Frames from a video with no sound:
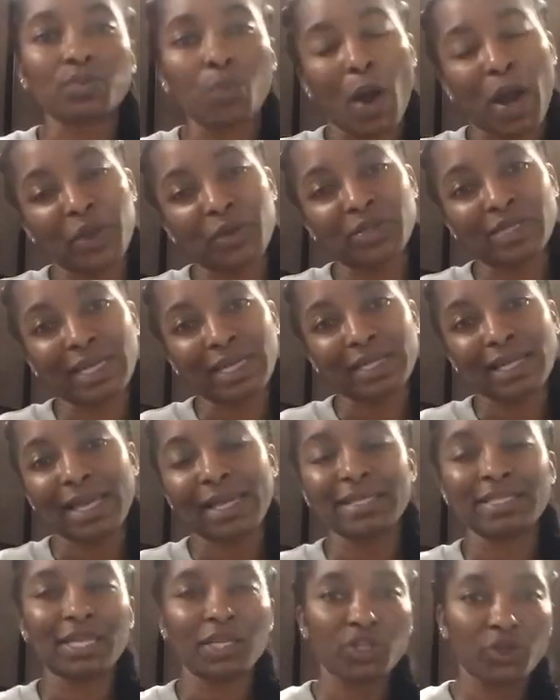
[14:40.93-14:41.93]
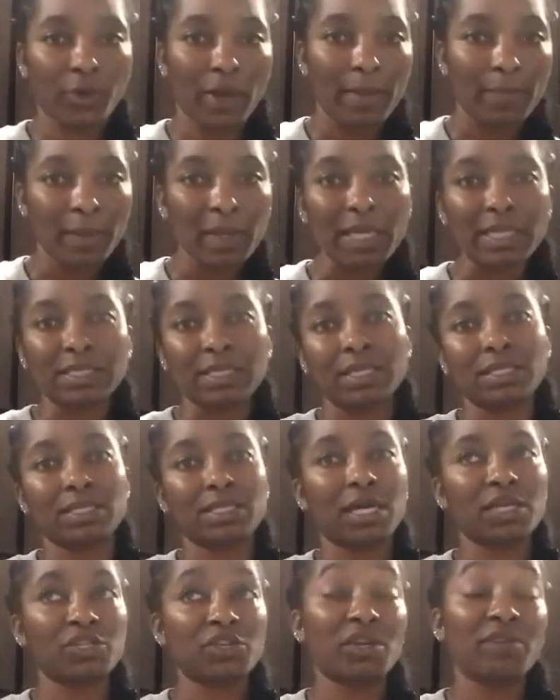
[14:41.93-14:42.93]
Why are you selling that? It's such a great piece. It's
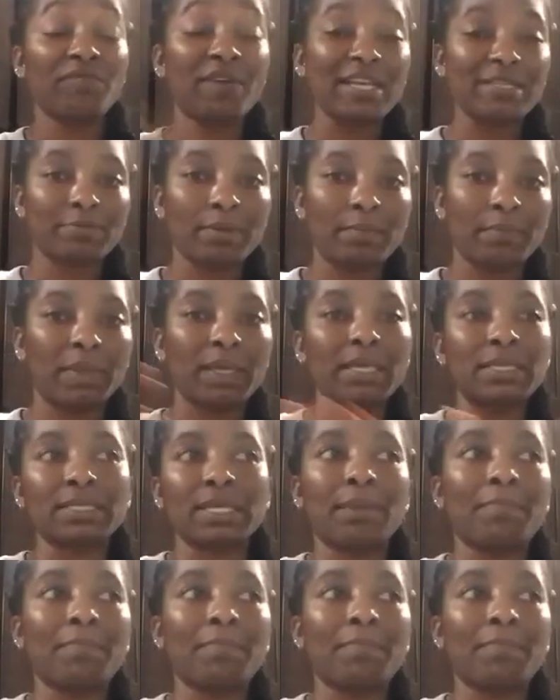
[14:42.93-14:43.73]
such an investment piece.